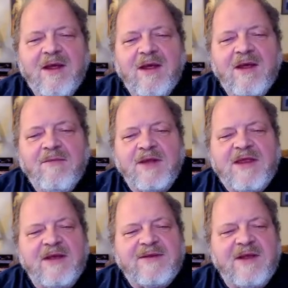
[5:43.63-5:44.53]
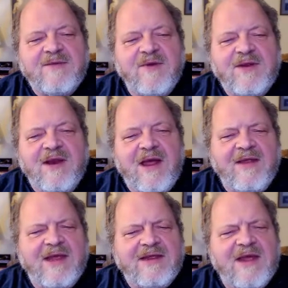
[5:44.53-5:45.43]
But this one, I
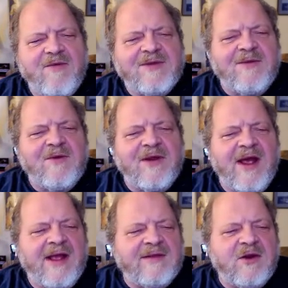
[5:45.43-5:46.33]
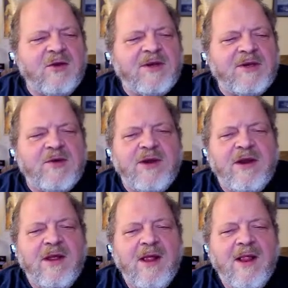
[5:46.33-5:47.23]
think that one sort of adds a little bit to it.
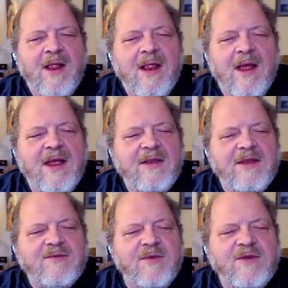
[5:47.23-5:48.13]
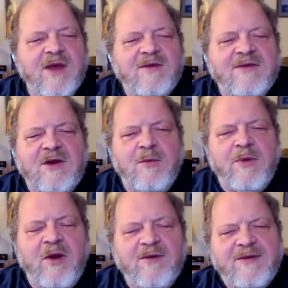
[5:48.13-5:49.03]
And this one changes a little bit
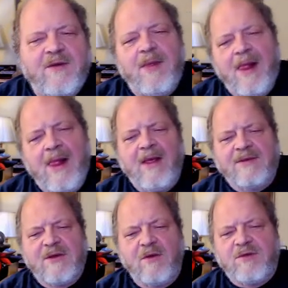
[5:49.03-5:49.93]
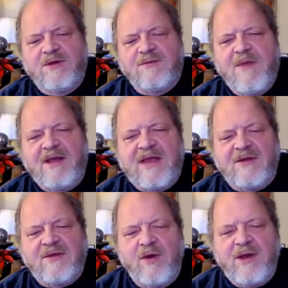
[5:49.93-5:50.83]
also. So just make that
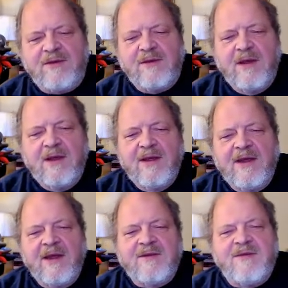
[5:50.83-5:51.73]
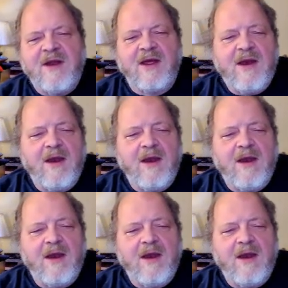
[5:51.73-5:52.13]
choice. It's done.